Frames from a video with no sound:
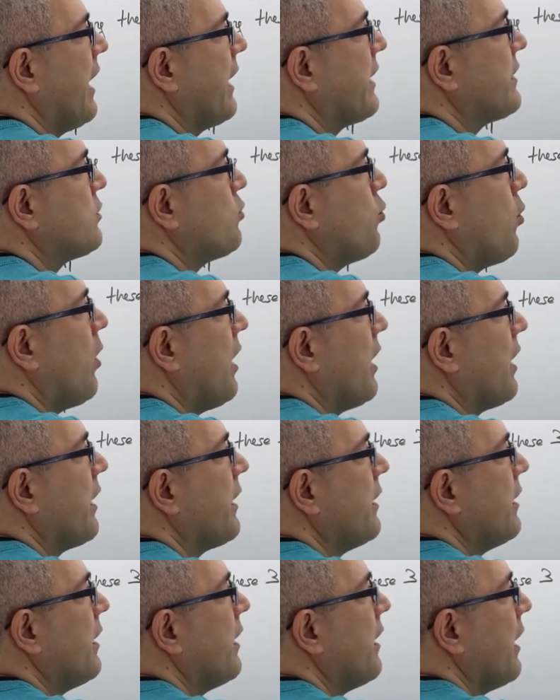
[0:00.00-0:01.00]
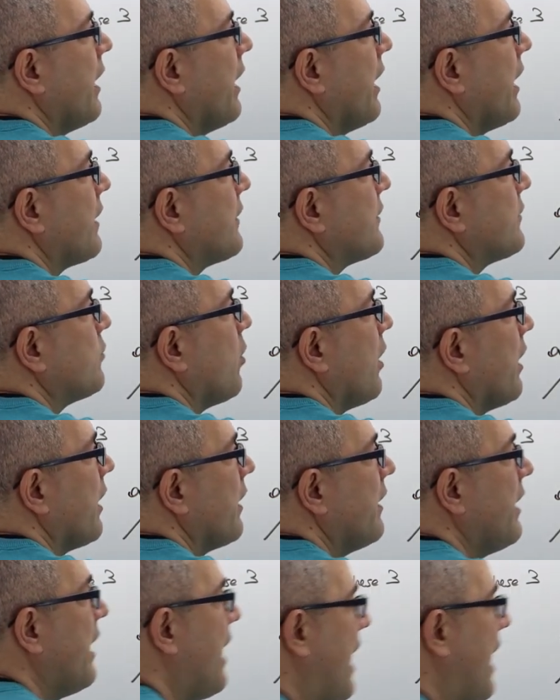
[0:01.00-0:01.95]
X, Y, X, Y.